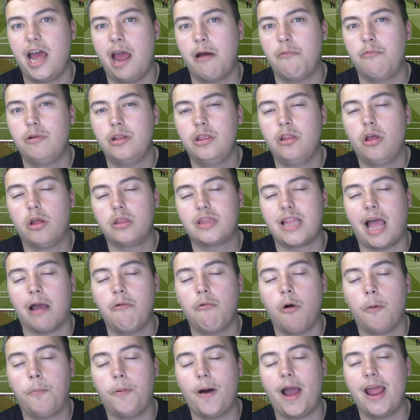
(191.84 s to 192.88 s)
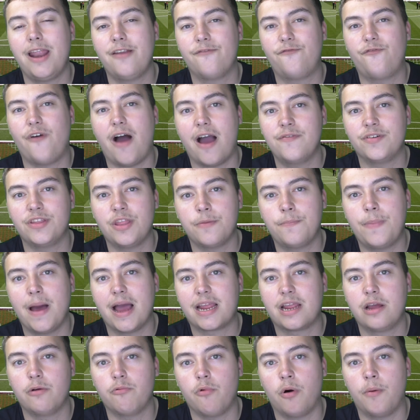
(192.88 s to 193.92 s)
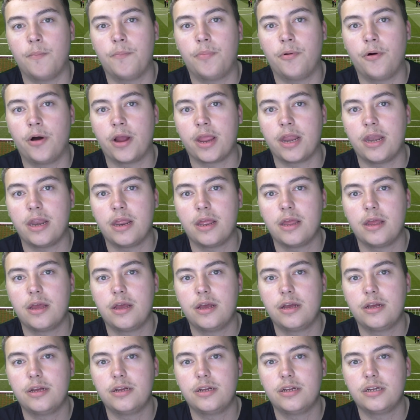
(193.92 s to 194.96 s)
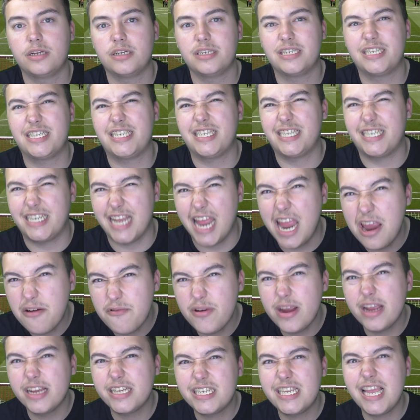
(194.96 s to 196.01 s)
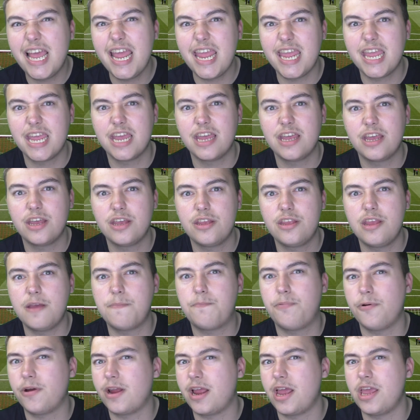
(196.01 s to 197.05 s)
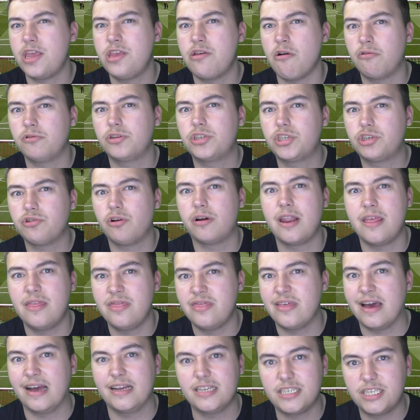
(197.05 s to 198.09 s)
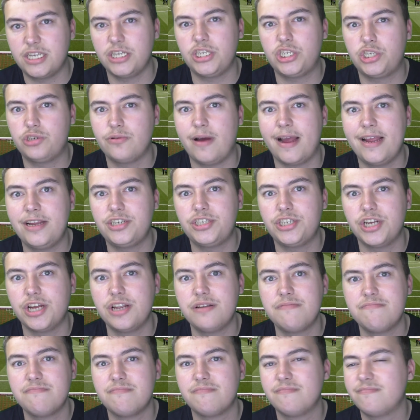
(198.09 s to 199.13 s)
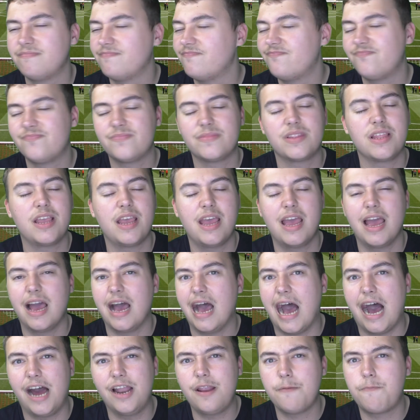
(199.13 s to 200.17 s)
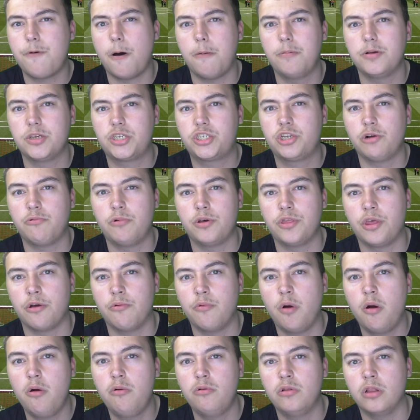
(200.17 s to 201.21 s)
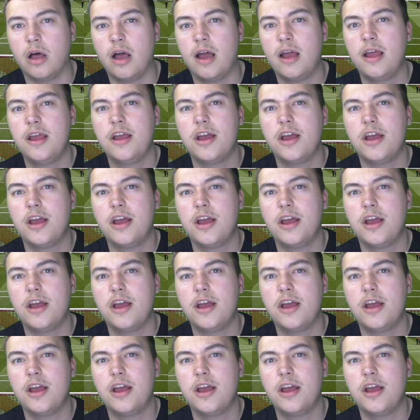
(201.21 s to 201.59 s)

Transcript: and we looked like we were playing five at the back at one point. Seriously? You bring a youngster on in that situation? I'd have probably stuck with Hiwula